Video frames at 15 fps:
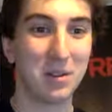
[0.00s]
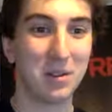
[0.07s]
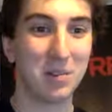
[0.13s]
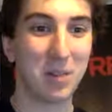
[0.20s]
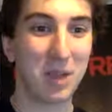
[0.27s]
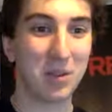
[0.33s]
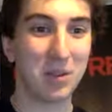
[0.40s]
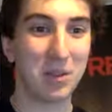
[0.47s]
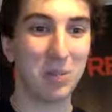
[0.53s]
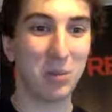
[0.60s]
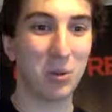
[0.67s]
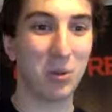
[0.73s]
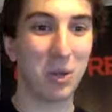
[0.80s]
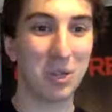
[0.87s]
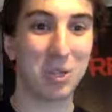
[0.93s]
Bouncy
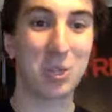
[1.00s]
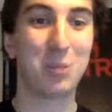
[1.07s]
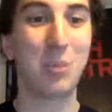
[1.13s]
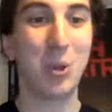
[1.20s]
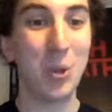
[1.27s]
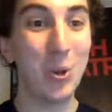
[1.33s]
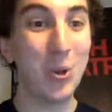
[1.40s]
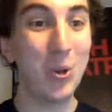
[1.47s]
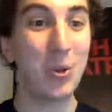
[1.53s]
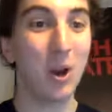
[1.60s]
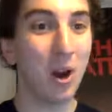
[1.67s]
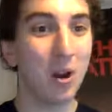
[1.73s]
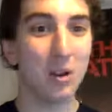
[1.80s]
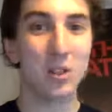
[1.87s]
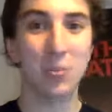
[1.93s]
ball. A spoon.
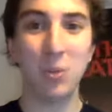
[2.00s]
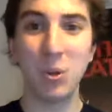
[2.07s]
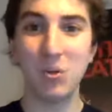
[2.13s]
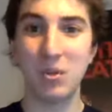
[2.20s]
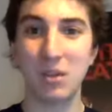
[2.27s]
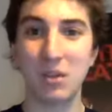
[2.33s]
Oh, a spoon is a